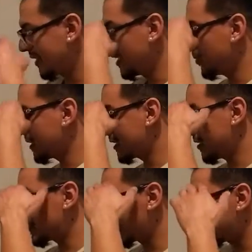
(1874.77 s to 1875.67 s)
How many
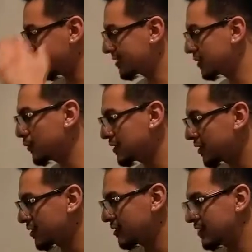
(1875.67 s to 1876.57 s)
times does 6 go into
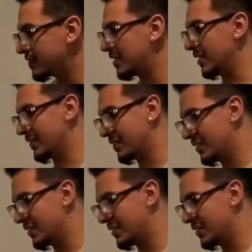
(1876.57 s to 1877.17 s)
35?